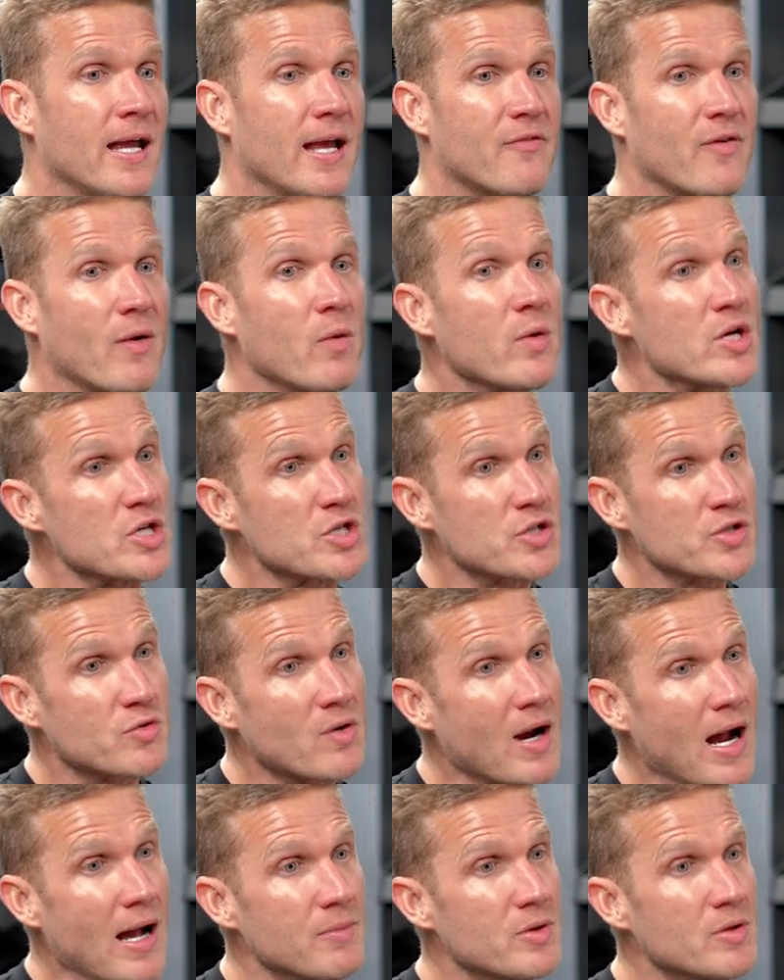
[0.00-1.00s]
If I were to
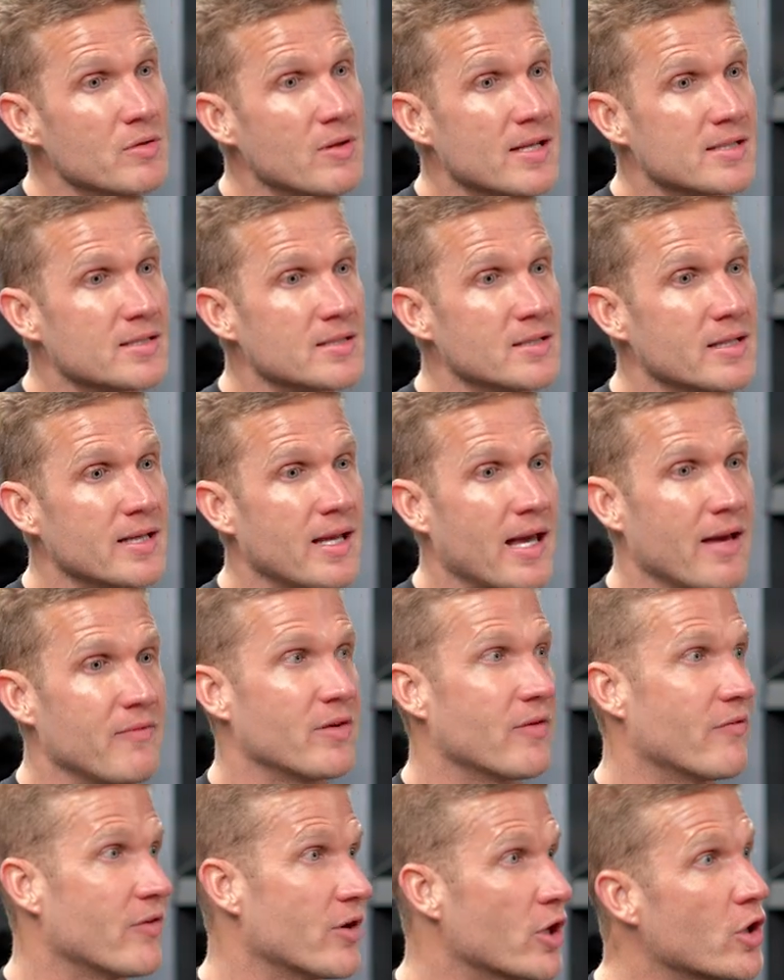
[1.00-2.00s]
describe you, Leslie,
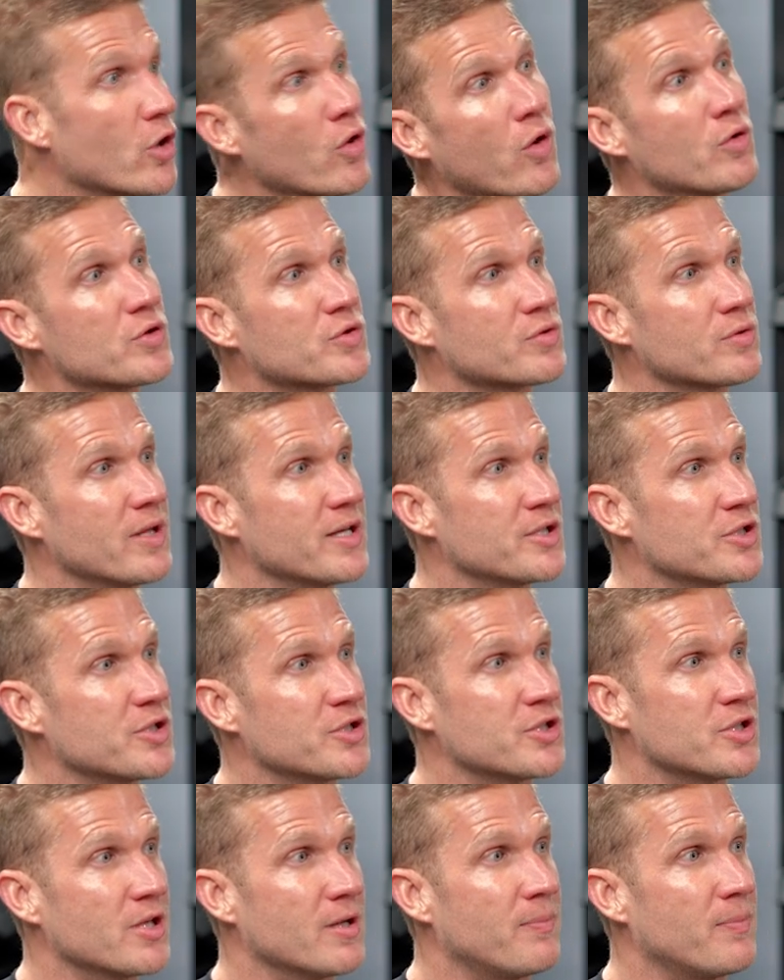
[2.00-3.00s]
having a very close
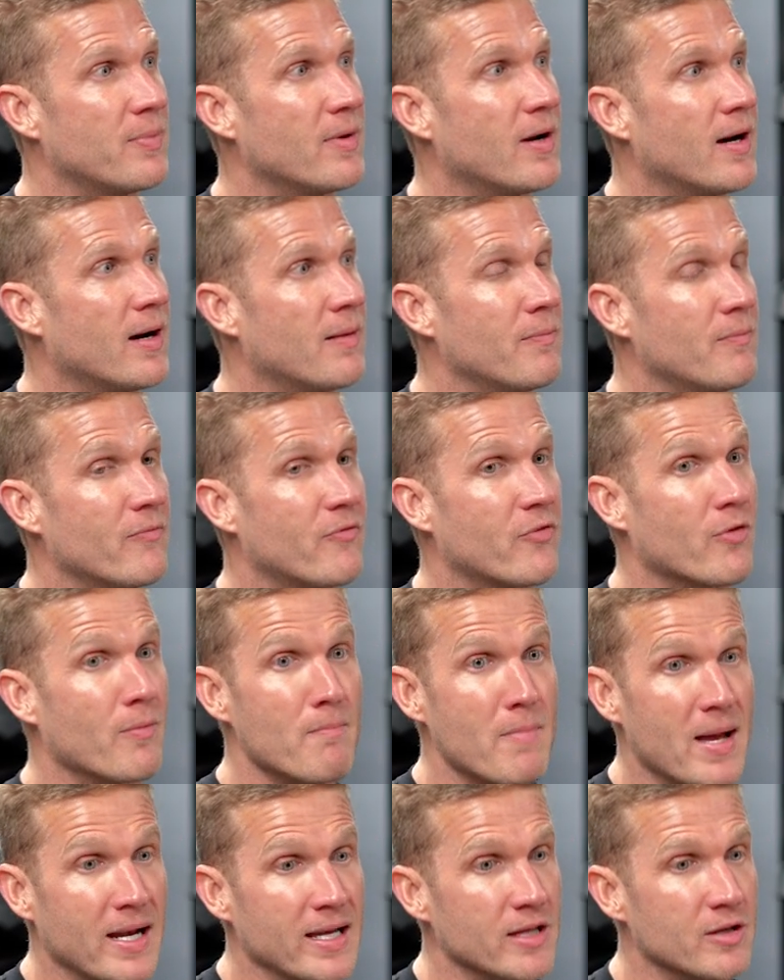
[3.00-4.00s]
relationship um, for
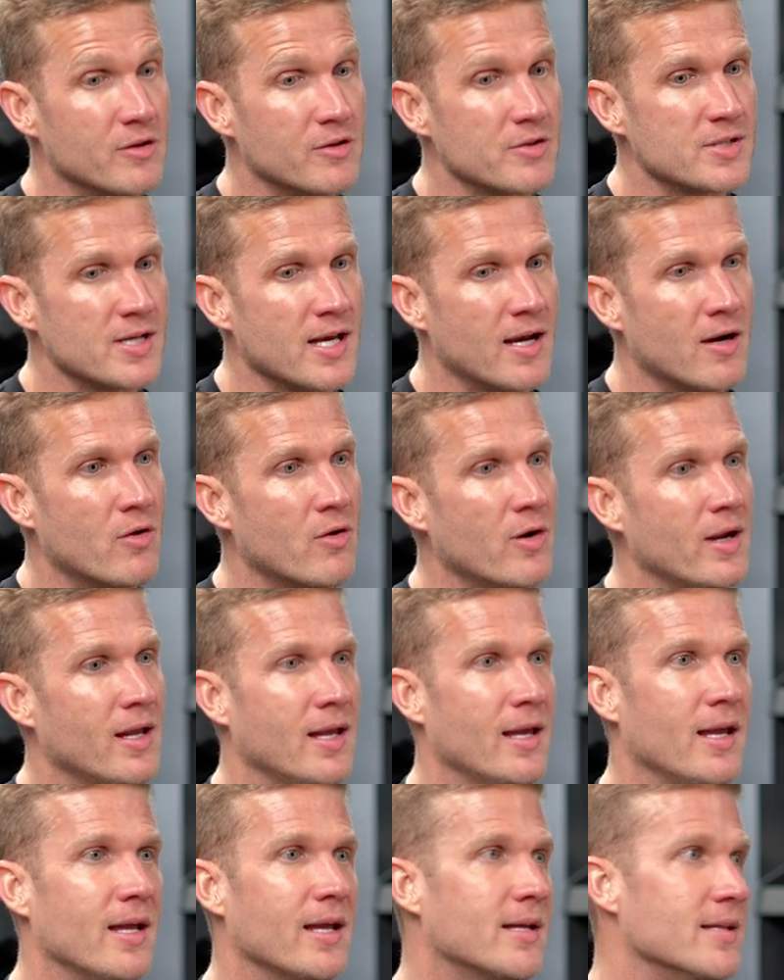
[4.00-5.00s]
many years now,
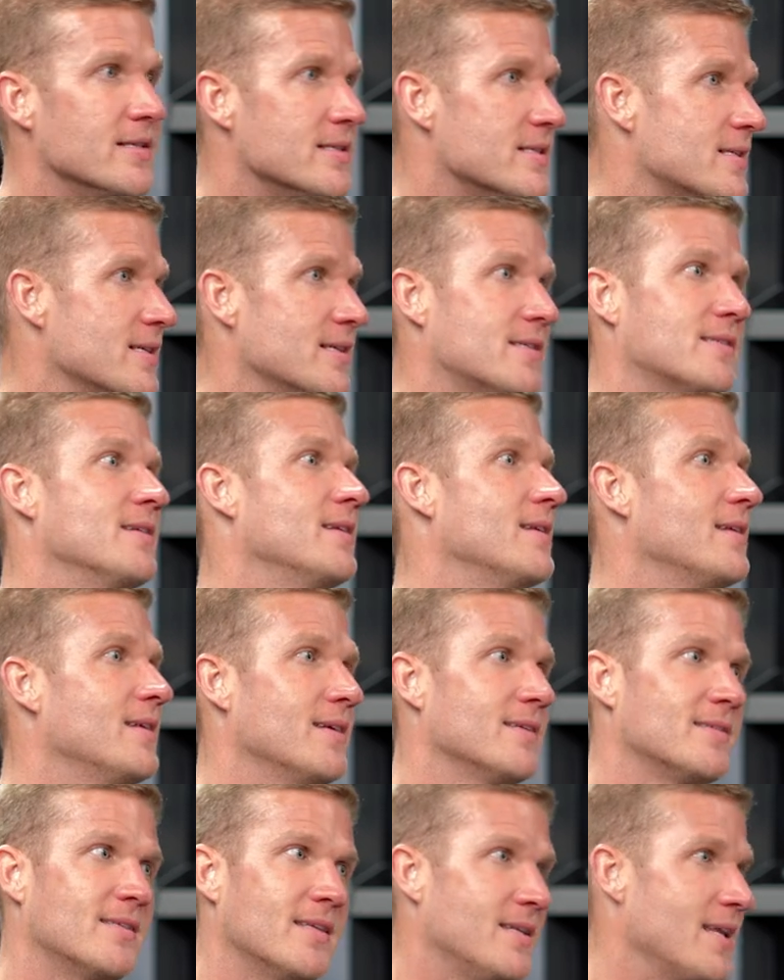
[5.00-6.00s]
consistent
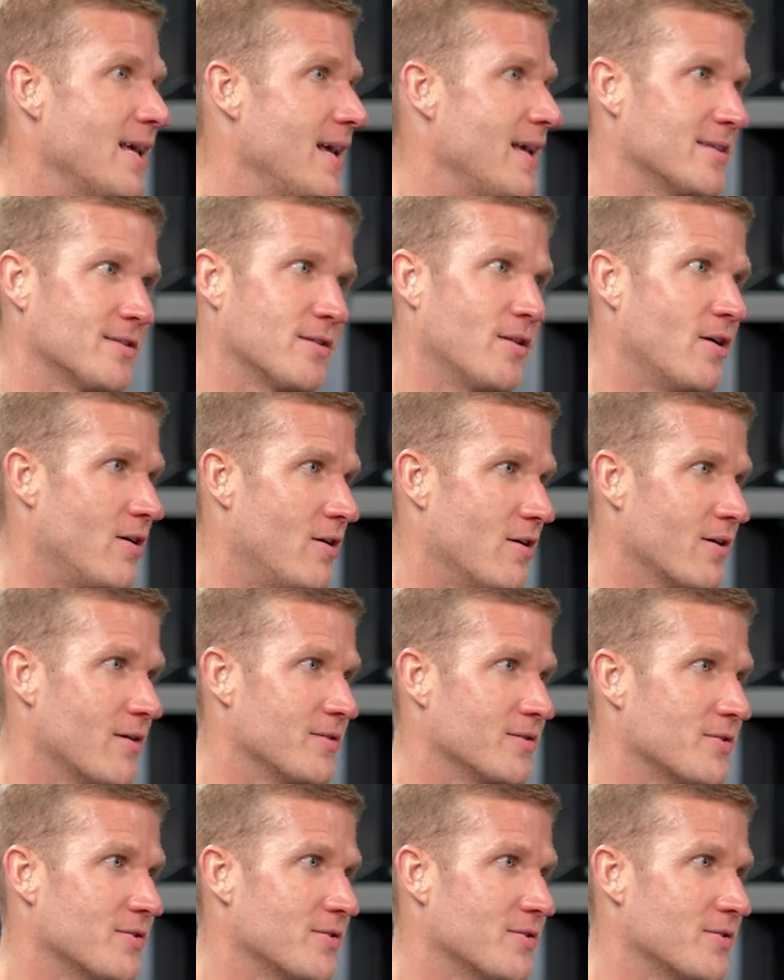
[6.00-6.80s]
is the day is long.